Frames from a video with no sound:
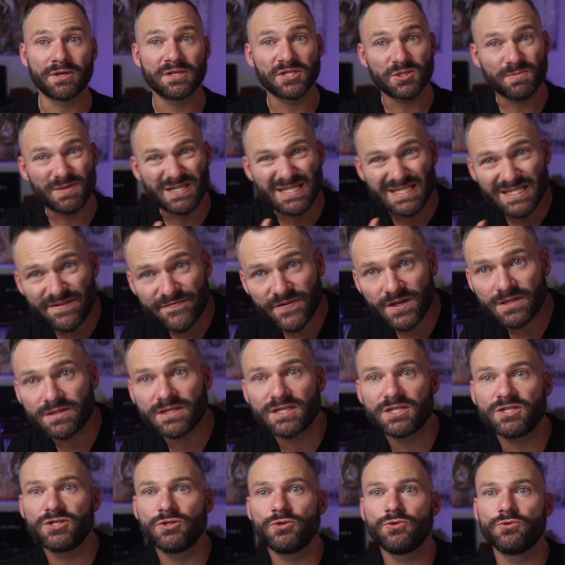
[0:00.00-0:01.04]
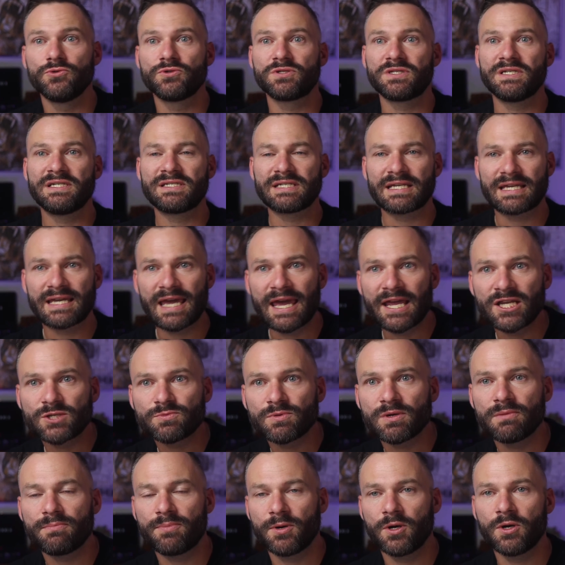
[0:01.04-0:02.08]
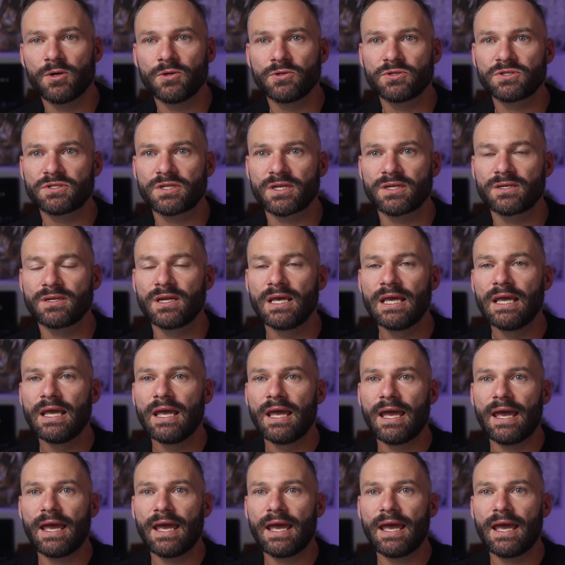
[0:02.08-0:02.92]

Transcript: can specifically use these engagement posts and